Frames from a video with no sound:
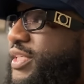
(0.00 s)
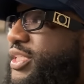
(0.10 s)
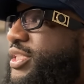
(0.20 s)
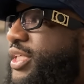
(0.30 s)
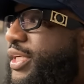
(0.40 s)

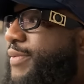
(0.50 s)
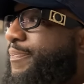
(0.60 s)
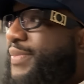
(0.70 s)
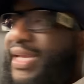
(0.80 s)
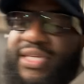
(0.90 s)
this chick
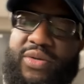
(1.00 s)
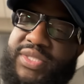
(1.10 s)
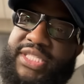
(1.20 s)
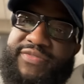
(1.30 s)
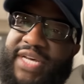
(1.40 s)
that don't
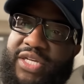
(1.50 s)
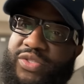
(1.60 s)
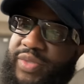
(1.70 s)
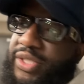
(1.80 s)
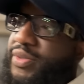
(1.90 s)
see
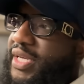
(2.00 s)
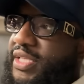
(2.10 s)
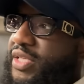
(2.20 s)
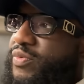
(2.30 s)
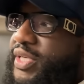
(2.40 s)
value in you other
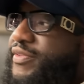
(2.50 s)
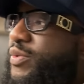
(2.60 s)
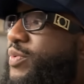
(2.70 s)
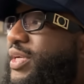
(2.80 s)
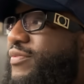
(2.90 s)
than
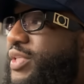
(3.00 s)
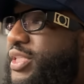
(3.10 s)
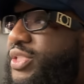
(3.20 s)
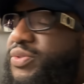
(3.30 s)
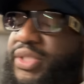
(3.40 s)
whatever it
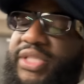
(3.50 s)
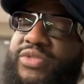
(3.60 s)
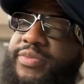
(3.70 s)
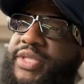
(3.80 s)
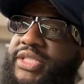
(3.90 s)
is that you can
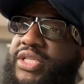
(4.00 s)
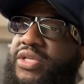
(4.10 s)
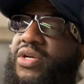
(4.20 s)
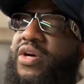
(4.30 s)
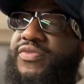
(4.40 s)
contribute into her
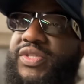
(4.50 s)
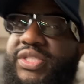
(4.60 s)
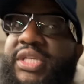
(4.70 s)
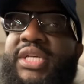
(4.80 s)
coffers.